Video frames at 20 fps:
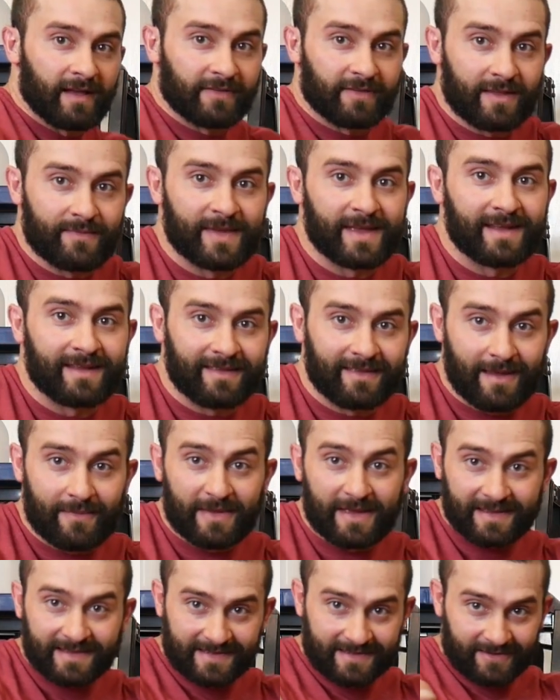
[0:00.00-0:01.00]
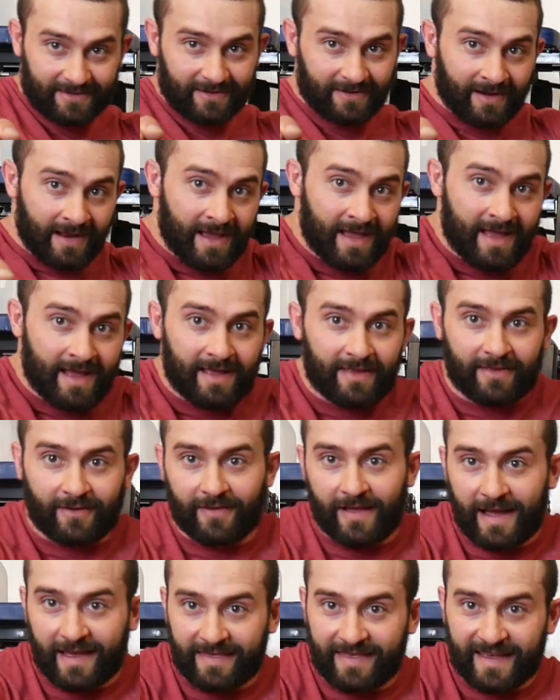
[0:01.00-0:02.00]
So that means they're
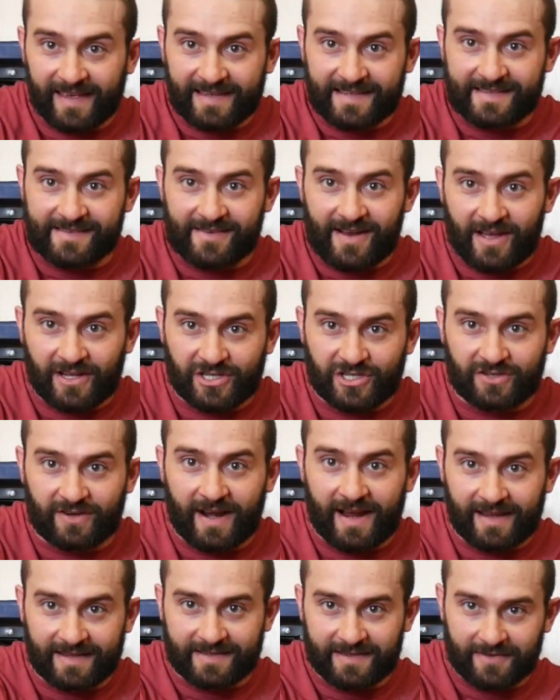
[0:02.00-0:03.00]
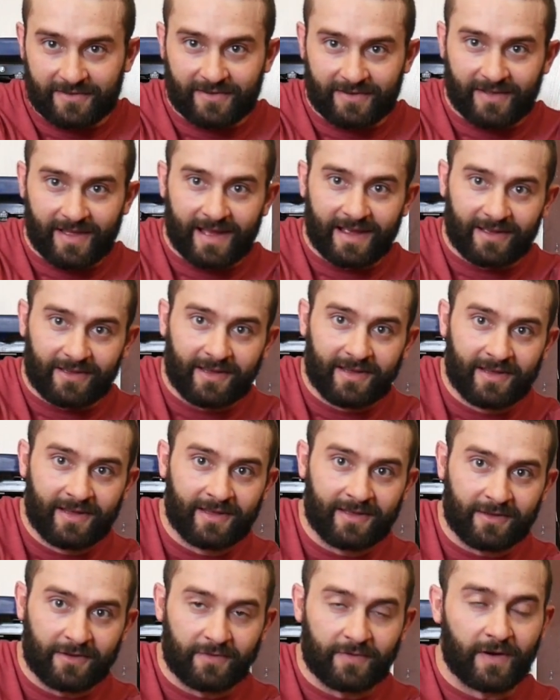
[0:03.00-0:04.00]
like this. They're not straight, so
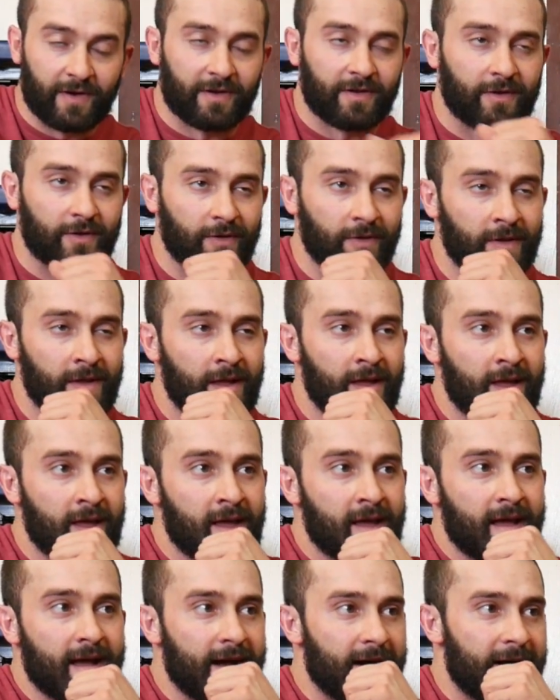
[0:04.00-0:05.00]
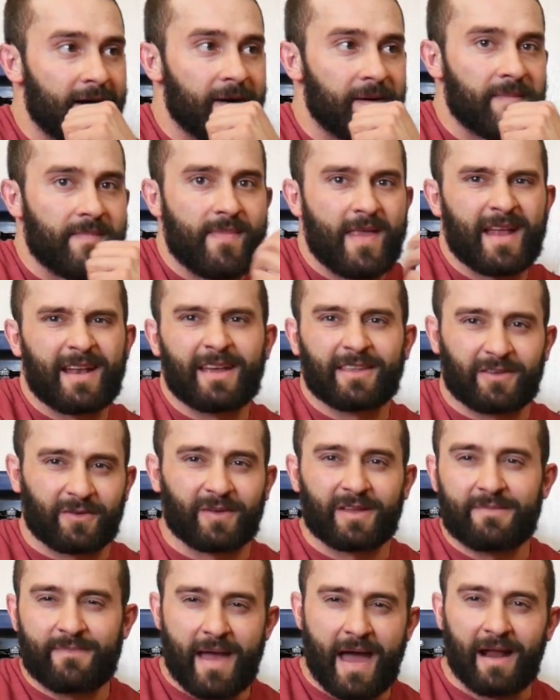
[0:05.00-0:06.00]
they're vertical. It doesn't
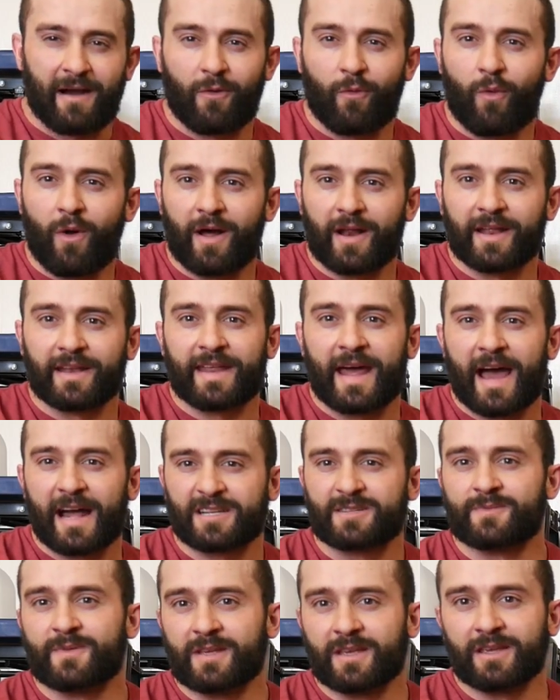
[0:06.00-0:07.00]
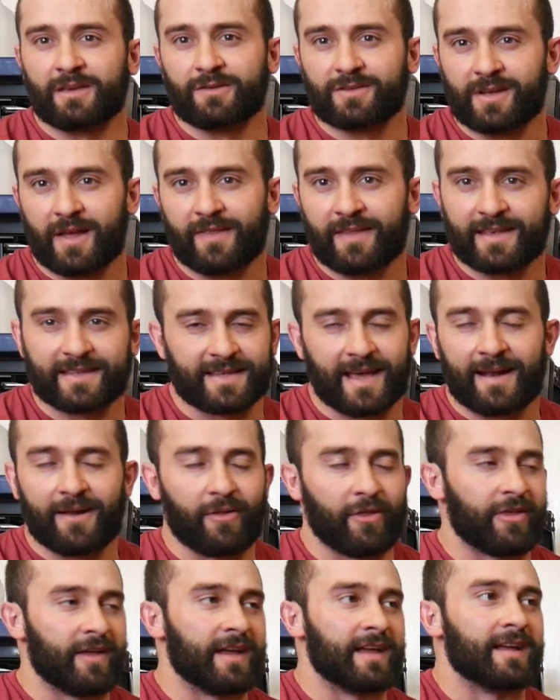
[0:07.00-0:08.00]
really matter what attachment you use on this, I
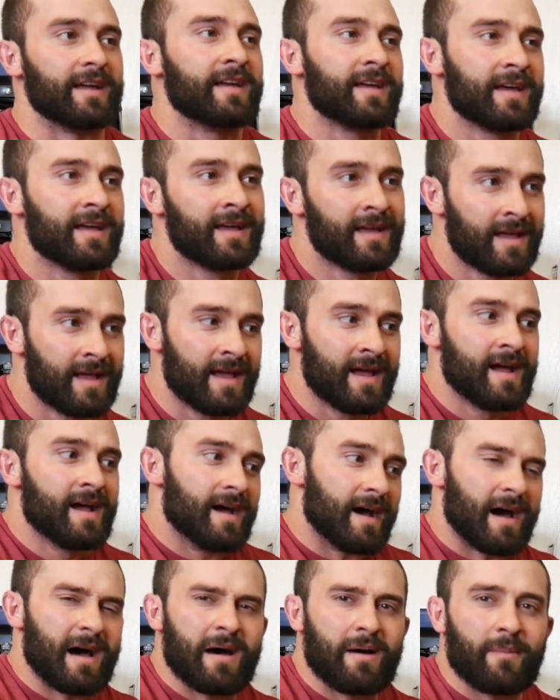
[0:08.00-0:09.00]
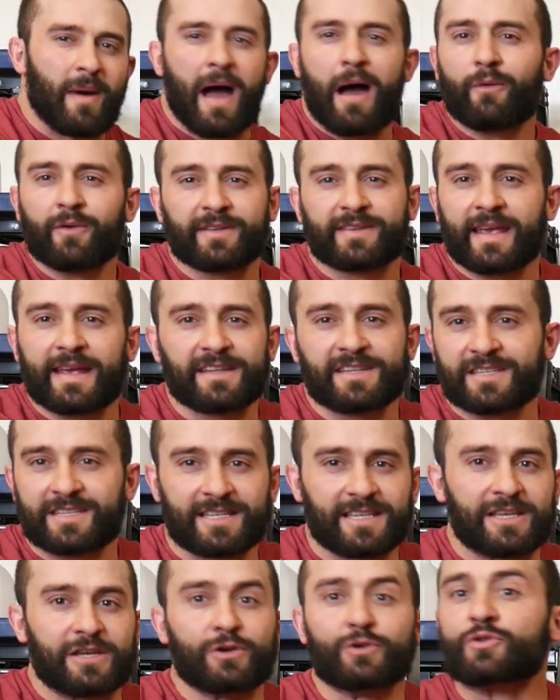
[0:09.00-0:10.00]
don't think. I would say
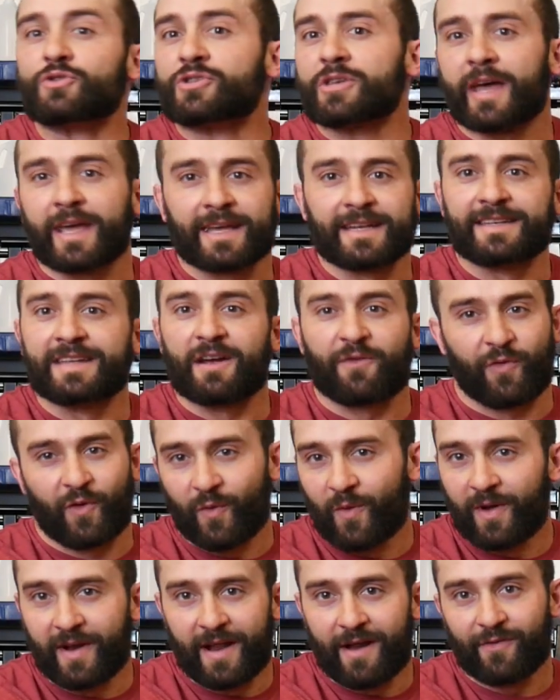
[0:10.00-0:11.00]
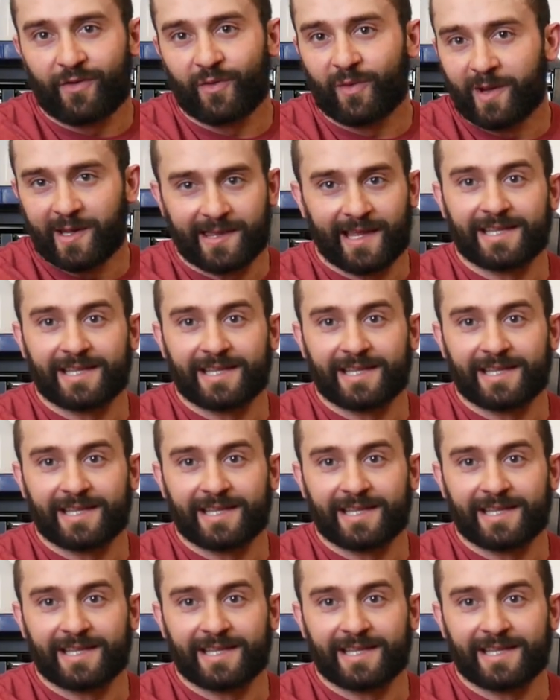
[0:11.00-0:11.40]
just use like a different one every week.